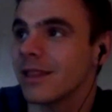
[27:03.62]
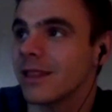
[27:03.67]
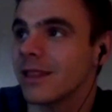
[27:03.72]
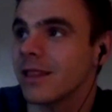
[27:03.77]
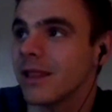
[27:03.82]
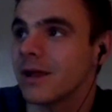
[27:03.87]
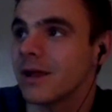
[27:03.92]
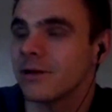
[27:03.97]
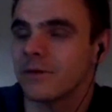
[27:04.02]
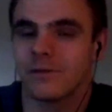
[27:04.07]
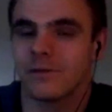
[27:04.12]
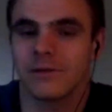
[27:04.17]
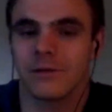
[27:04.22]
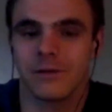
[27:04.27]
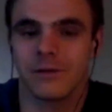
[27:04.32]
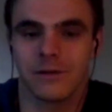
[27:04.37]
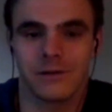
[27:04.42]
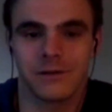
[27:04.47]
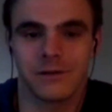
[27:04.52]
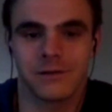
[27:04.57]

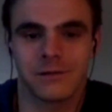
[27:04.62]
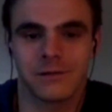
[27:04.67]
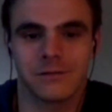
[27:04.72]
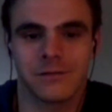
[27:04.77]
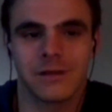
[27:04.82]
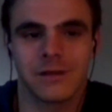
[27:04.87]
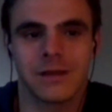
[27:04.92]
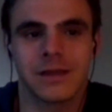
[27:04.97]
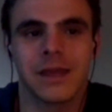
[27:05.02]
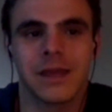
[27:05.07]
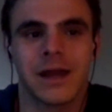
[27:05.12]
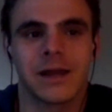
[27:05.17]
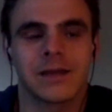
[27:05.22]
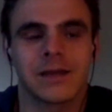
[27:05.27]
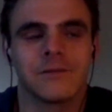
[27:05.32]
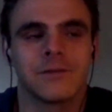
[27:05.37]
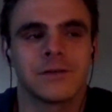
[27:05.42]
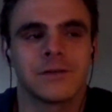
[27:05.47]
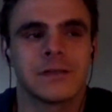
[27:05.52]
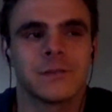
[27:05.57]
like? Yeah,
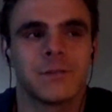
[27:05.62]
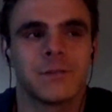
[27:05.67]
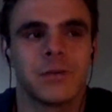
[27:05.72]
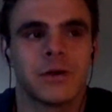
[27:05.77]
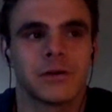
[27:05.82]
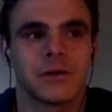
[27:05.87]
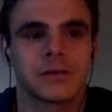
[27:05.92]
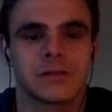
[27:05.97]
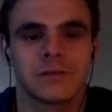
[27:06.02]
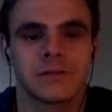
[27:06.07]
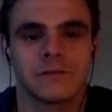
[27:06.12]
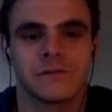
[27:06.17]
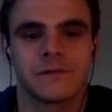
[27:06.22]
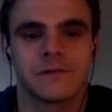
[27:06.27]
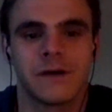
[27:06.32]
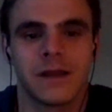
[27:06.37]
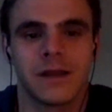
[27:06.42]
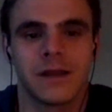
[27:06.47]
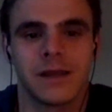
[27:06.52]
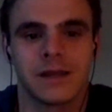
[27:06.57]
give us a personal
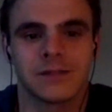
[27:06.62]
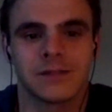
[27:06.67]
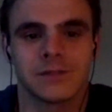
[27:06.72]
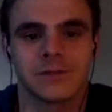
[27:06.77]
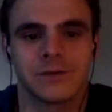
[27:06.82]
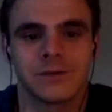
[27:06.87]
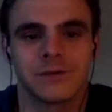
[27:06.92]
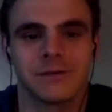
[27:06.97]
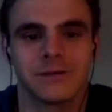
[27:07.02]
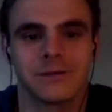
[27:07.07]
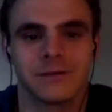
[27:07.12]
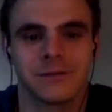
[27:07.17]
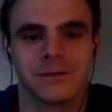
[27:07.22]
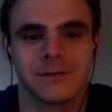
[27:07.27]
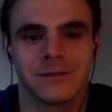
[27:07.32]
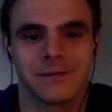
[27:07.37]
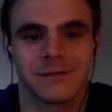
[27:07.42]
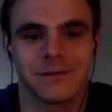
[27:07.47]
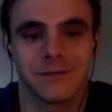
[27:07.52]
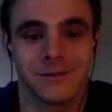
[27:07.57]
financial.
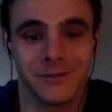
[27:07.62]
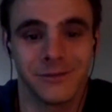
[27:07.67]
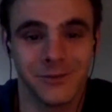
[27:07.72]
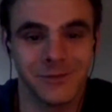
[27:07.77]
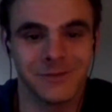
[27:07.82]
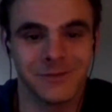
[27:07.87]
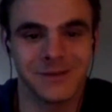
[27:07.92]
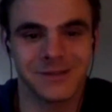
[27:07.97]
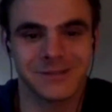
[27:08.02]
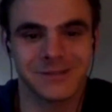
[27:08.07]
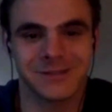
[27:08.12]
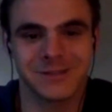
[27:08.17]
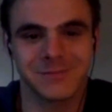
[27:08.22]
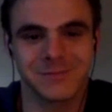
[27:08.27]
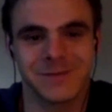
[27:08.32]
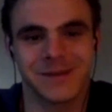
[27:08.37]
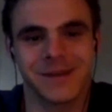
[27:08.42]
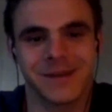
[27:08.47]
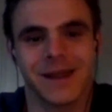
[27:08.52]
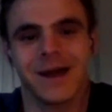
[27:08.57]
You want me just to spit it